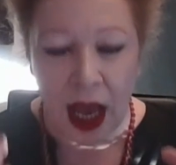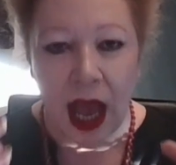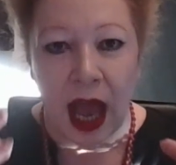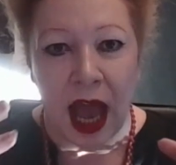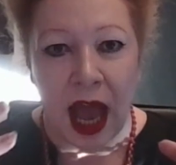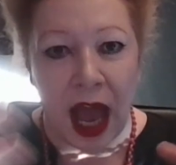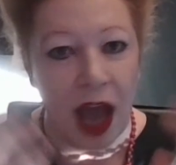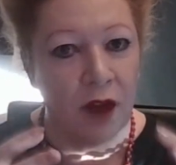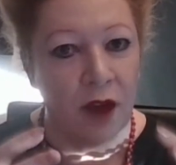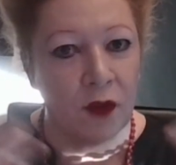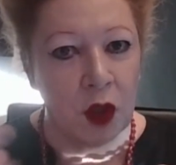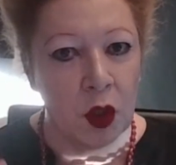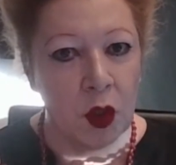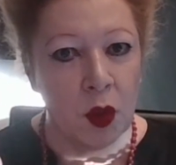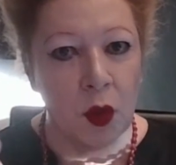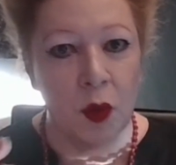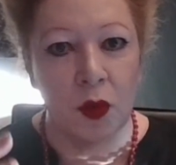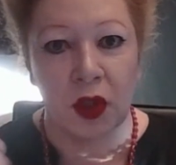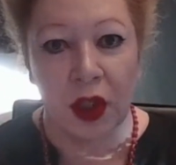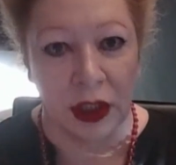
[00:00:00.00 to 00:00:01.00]
Have
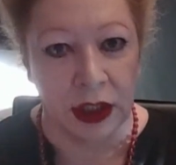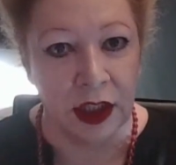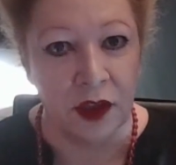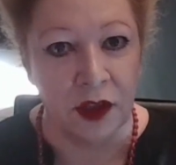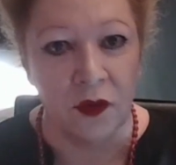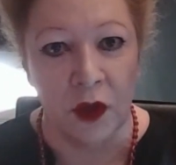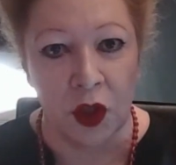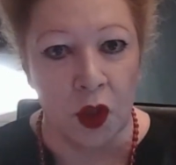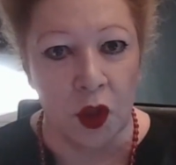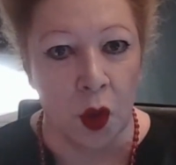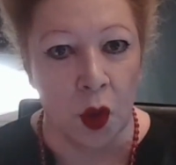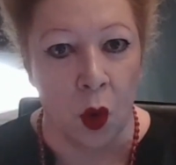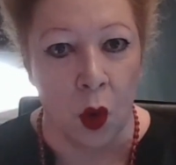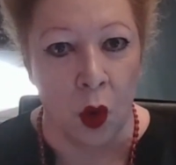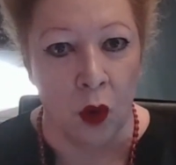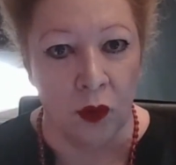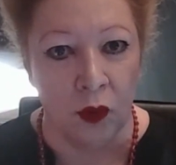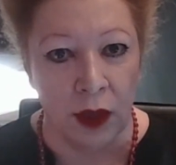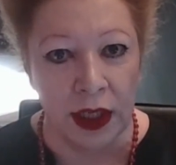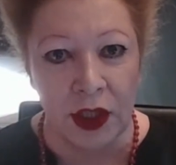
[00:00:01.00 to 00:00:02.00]
you delivered
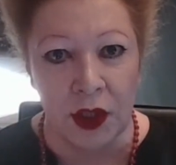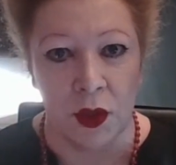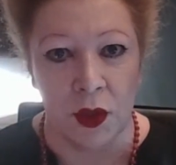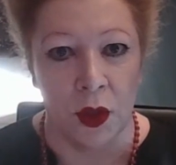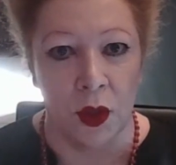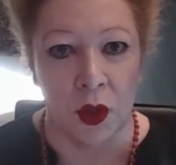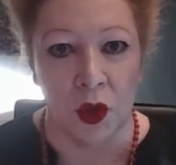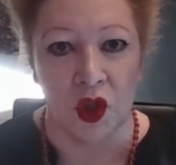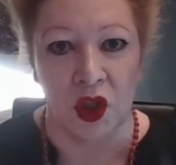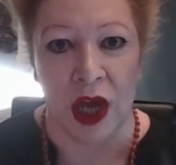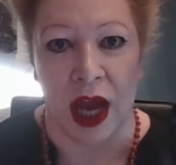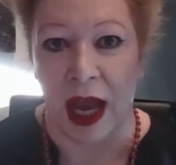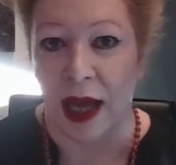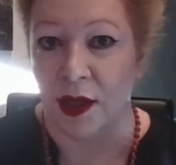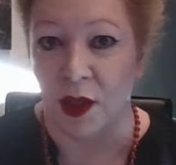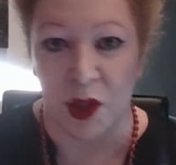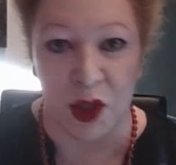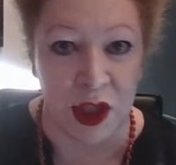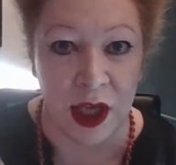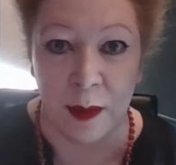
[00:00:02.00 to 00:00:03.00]
your research at
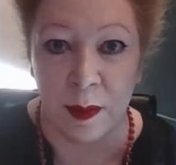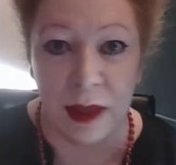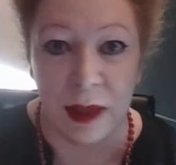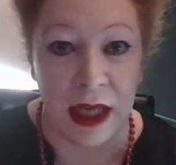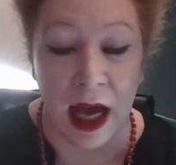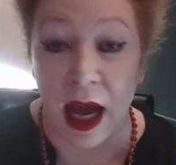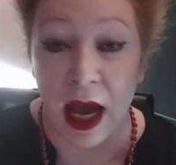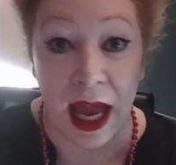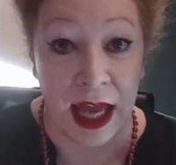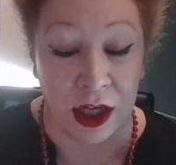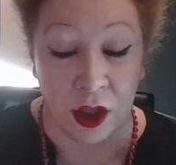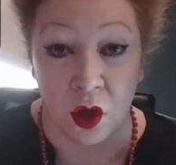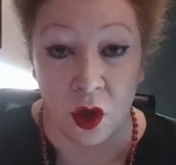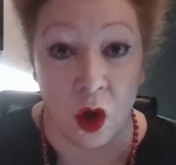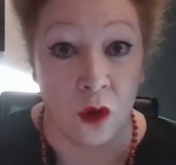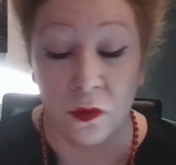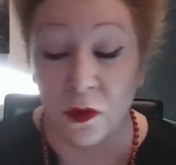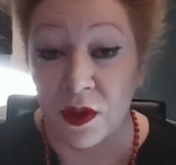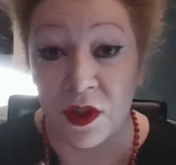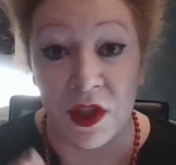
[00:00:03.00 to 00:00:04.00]
a seminar, at a
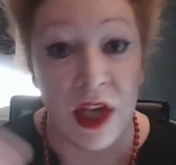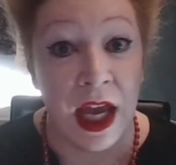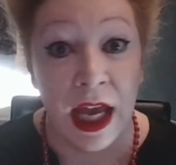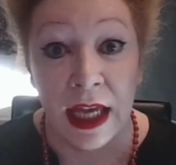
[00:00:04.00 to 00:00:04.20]
conference?